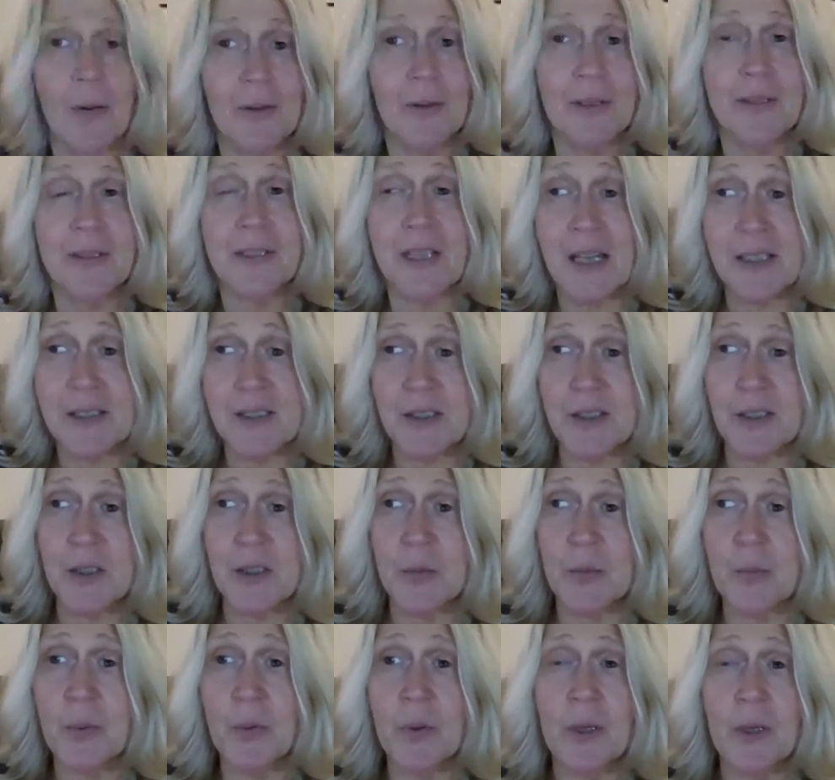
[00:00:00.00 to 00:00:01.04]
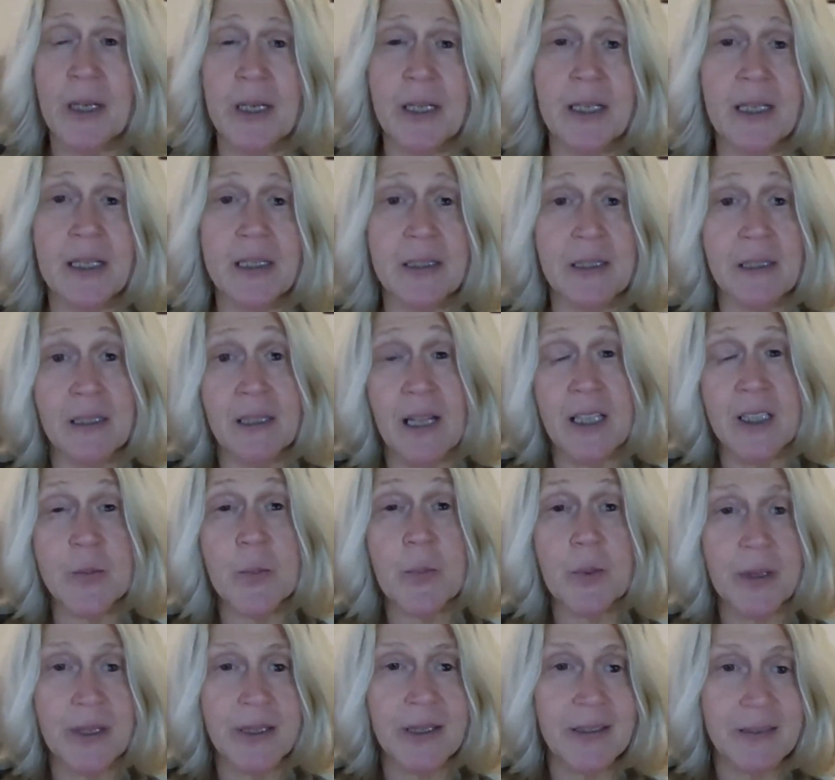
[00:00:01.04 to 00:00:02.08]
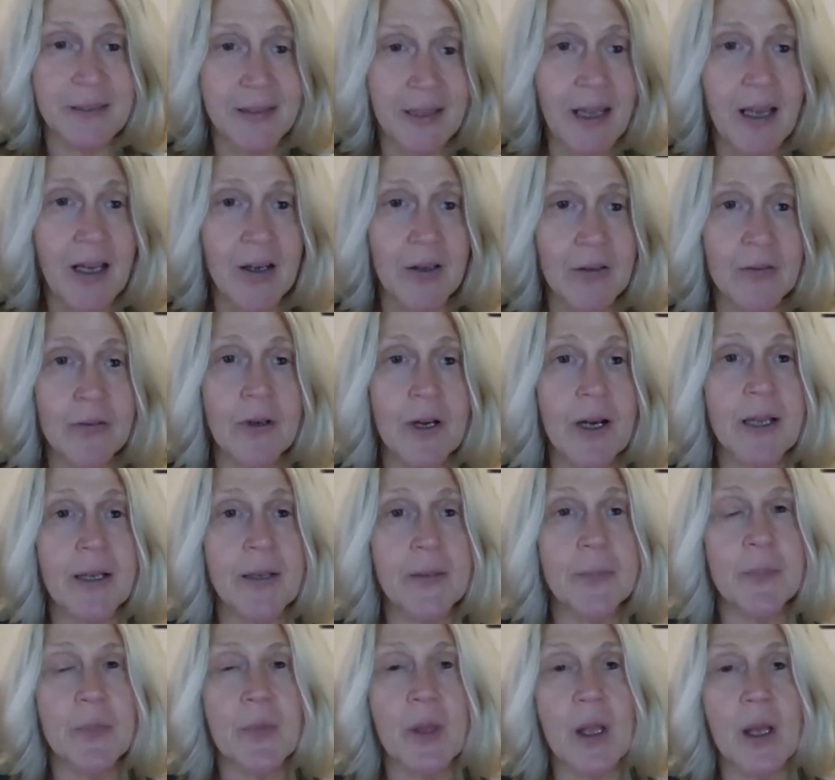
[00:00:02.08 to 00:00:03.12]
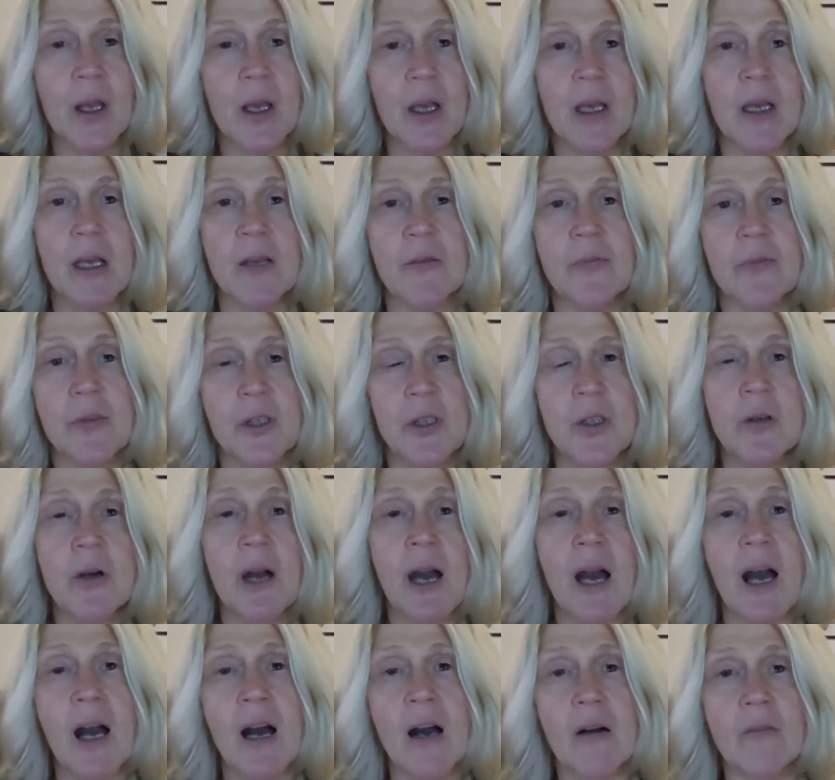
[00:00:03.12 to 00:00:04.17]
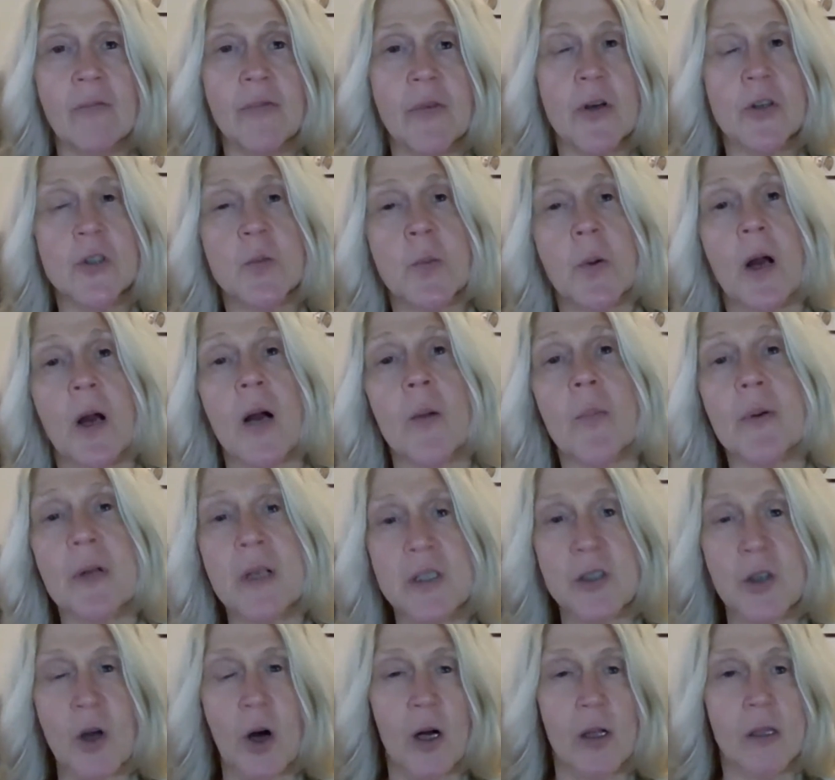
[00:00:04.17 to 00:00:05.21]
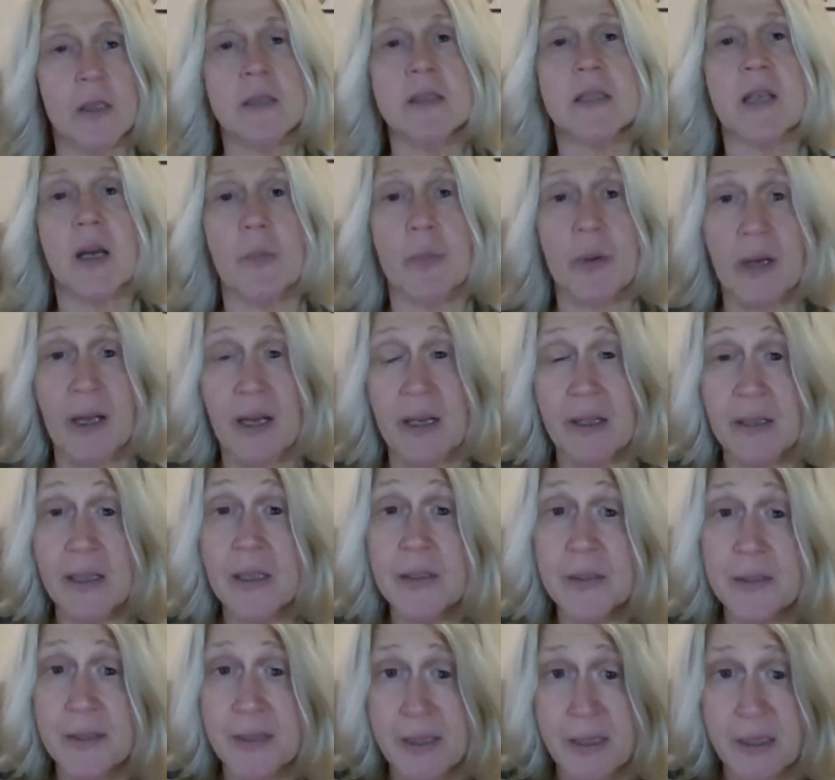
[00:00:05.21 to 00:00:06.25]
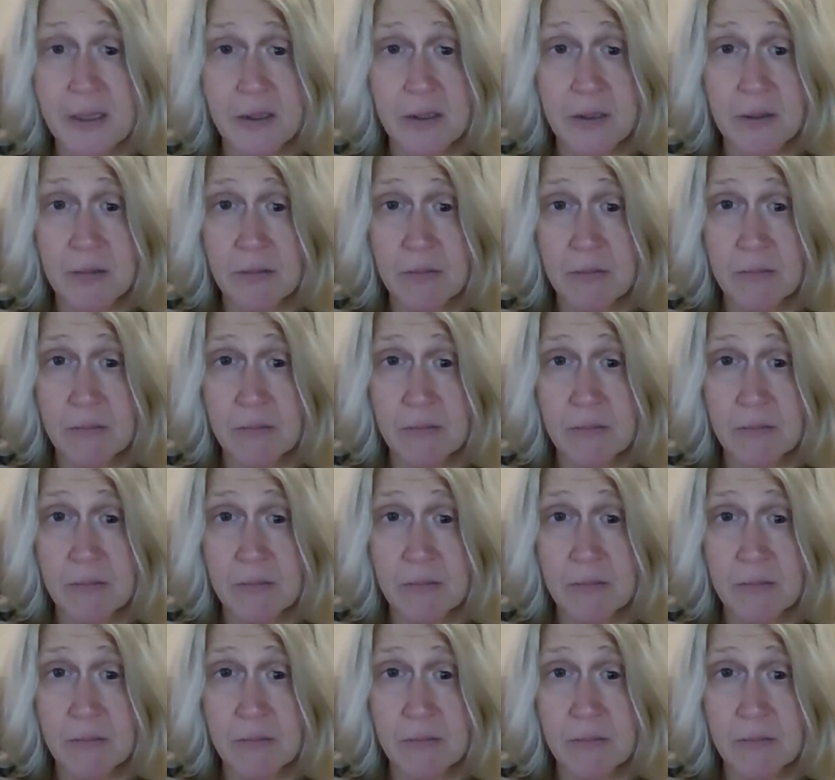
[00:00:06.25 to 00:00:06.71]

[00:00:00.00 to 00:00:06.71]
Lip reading: that's a good point. And let's break it down, right? If you have those properties all in separate LLCs